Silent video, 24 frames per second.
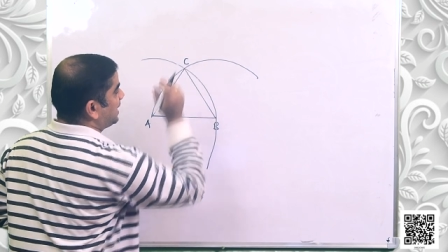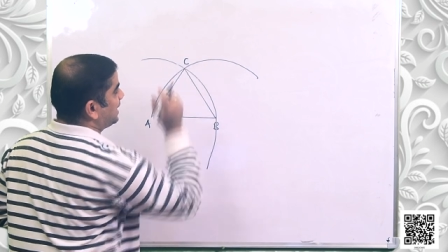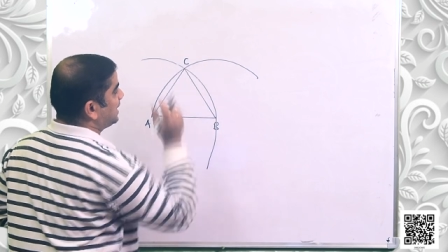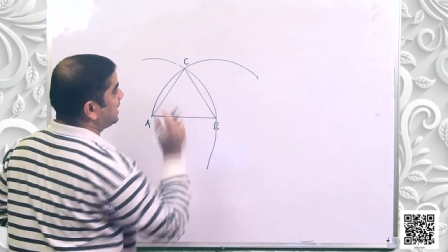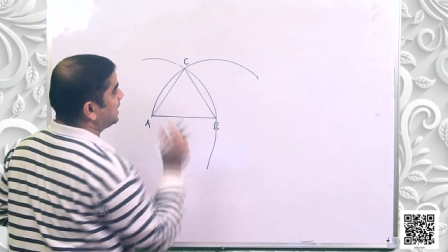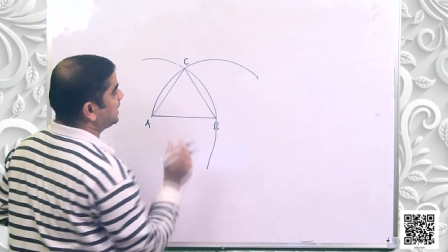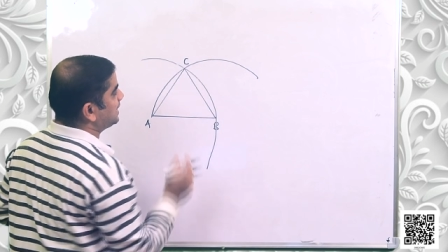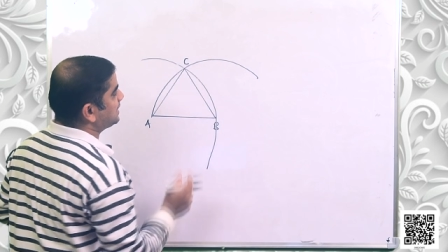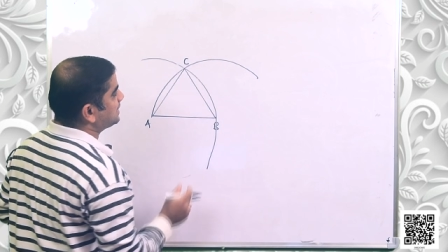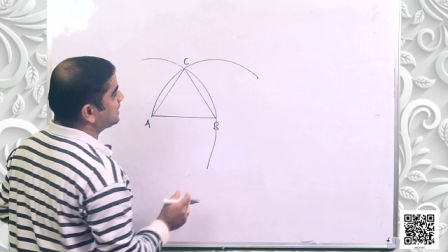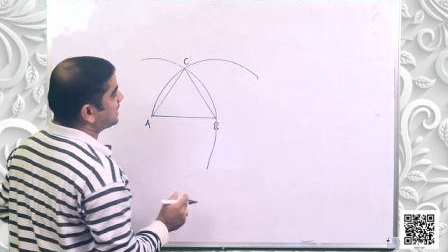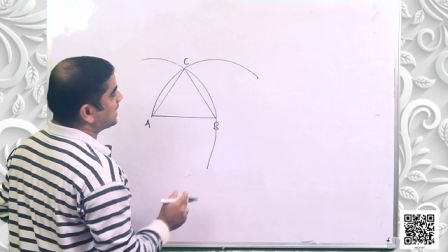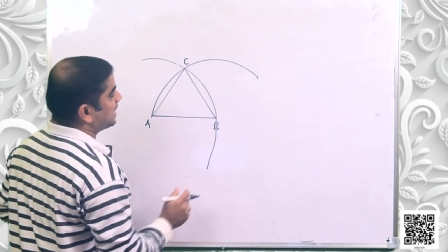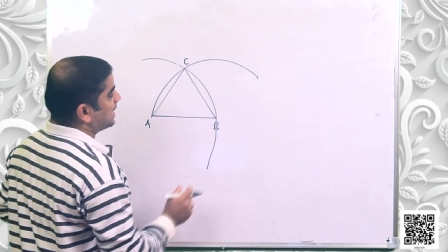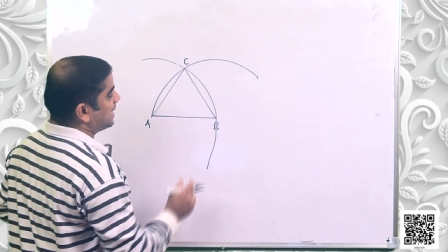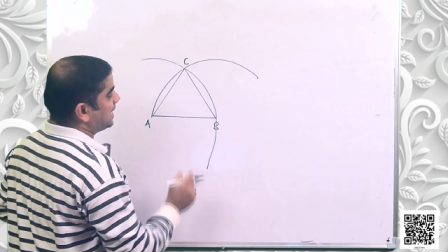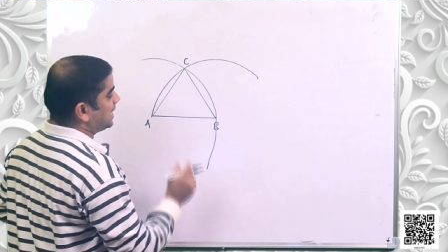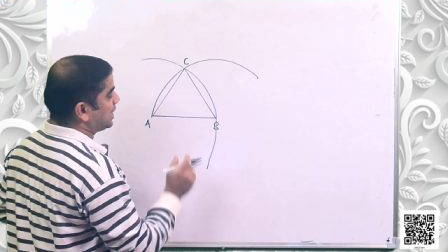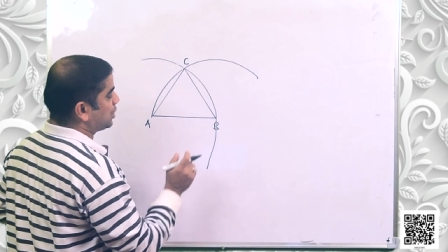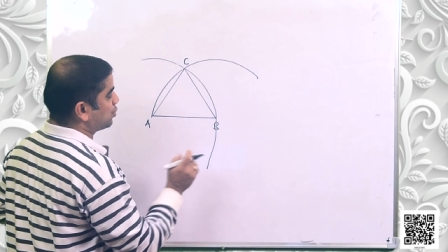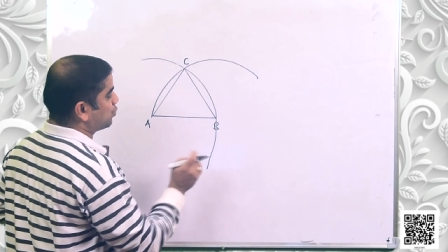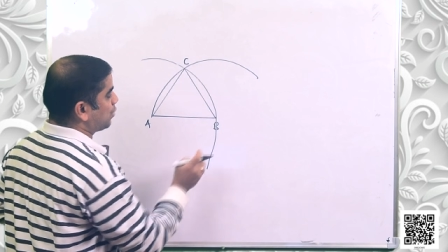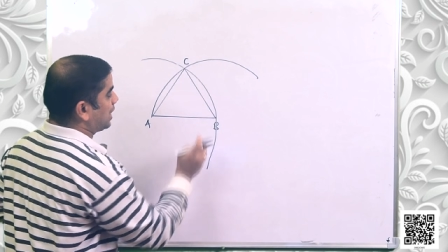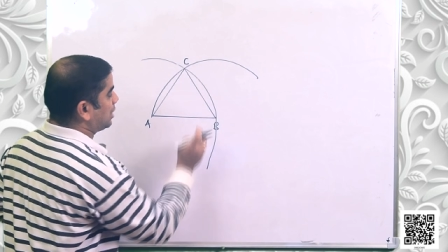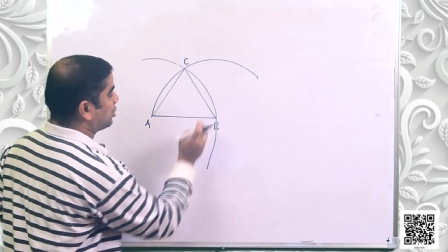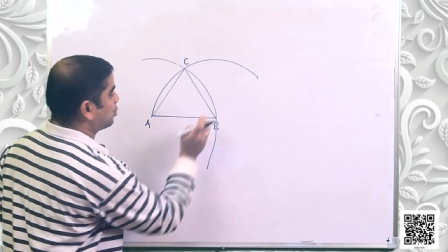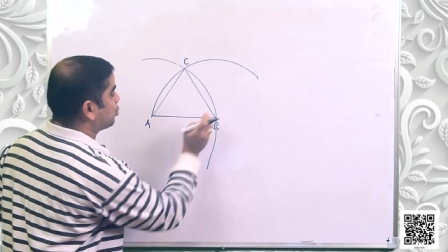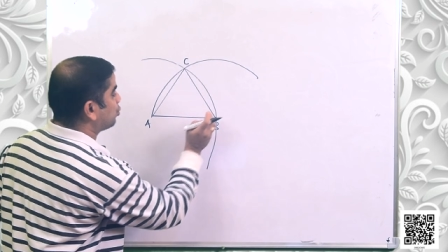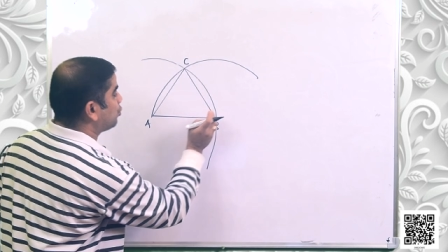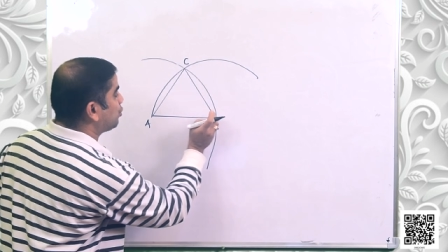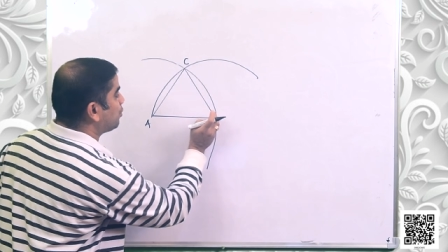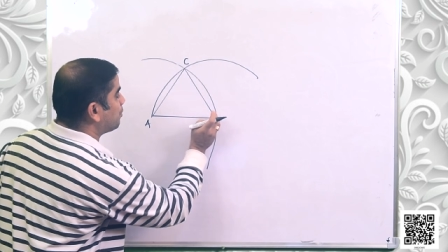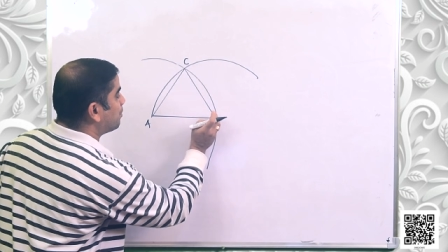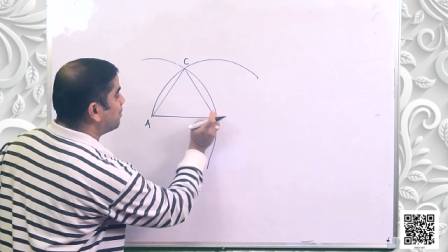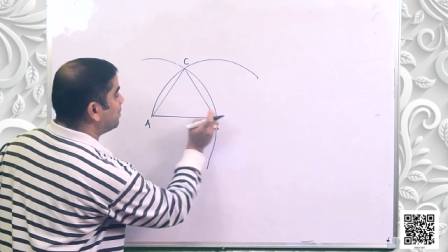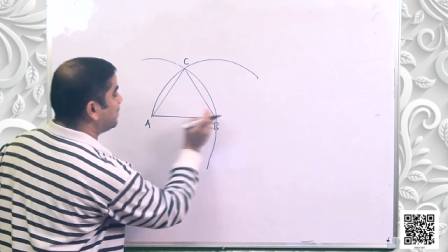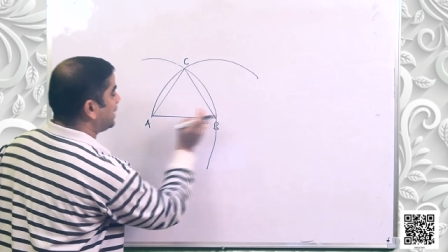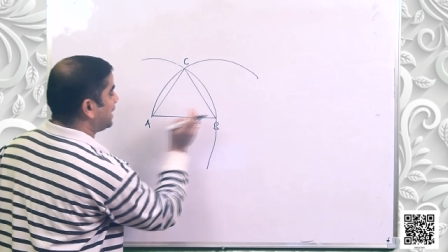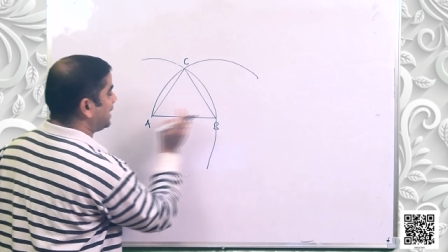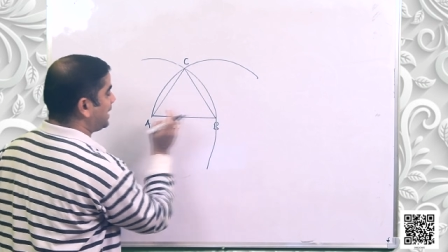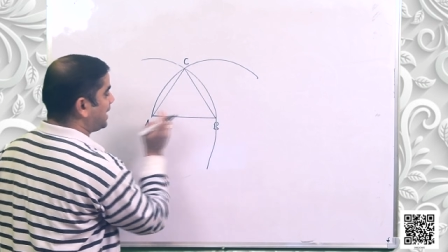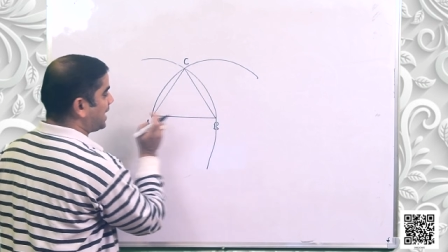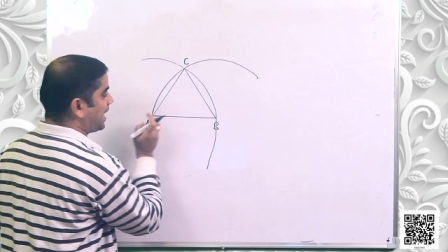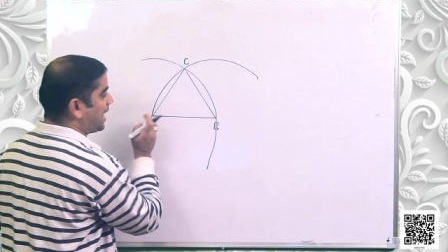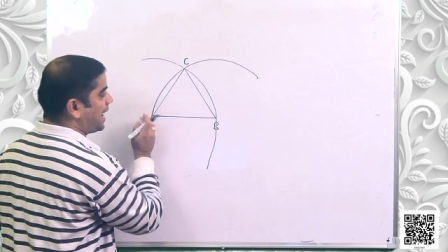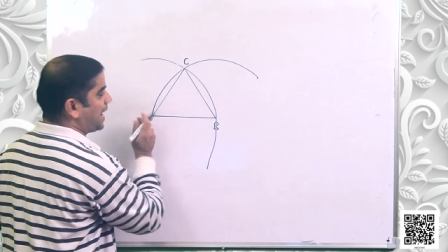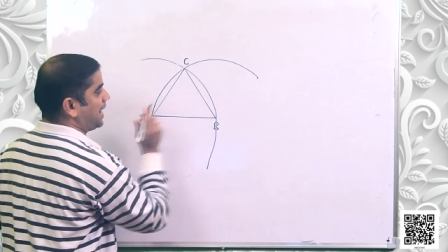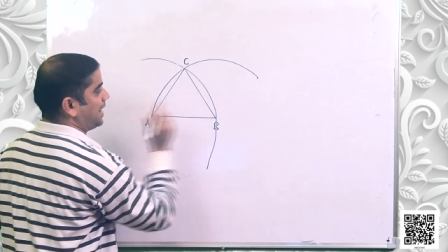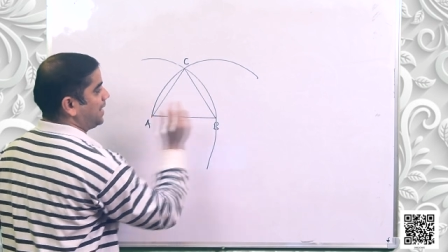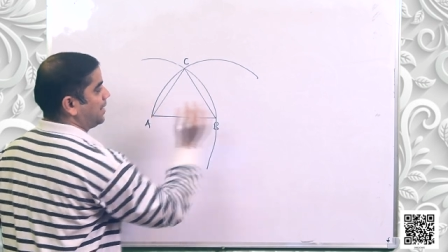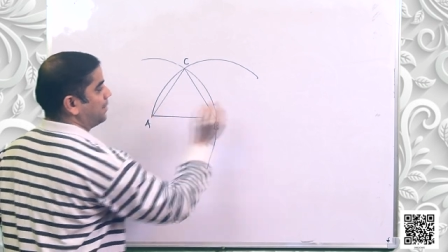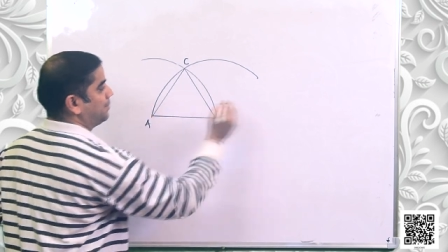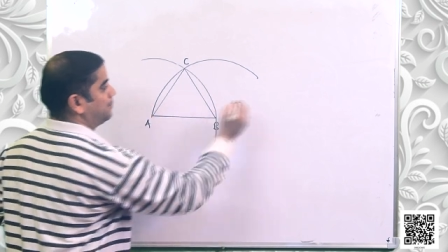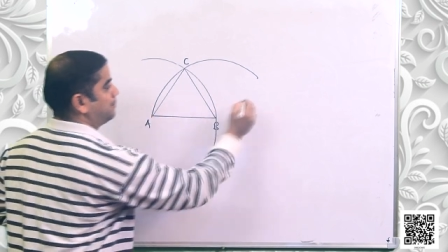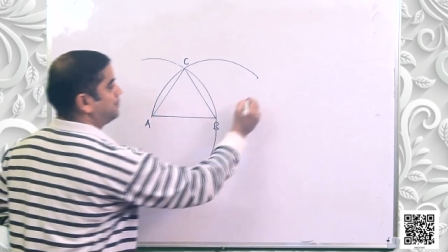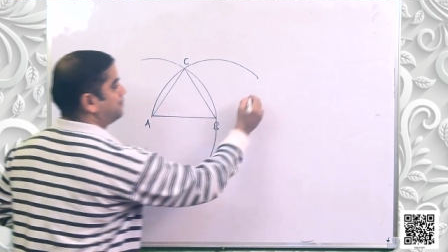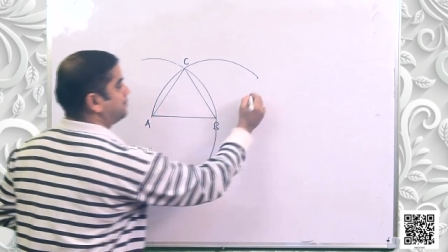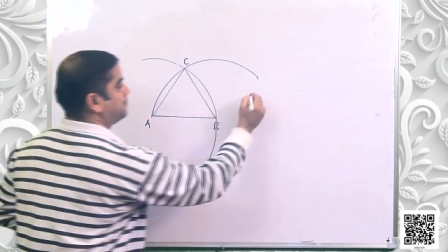is equal to BA.